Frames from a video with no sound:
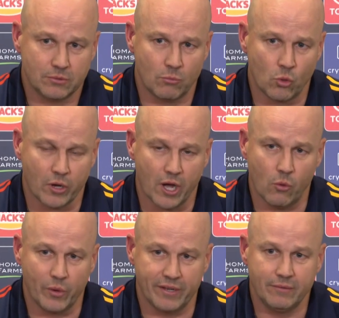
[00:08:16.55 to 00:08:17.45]
or more
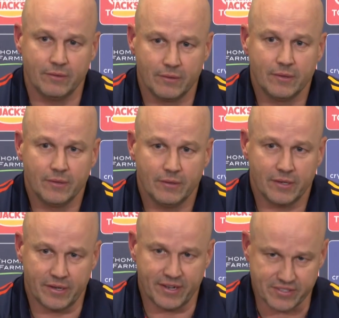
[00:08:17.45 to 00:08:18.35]
goal win
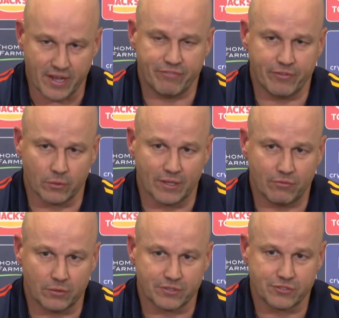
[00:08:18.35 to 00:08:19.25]
at an SRFL
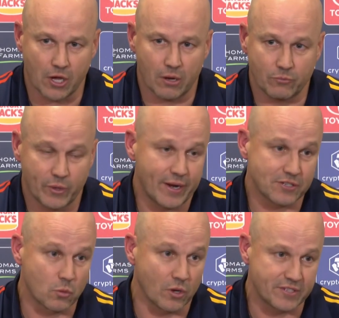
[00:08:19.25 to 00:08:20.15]
level is showing where
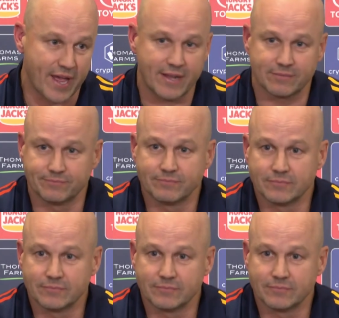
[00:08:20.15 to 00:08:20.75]
our squad's at.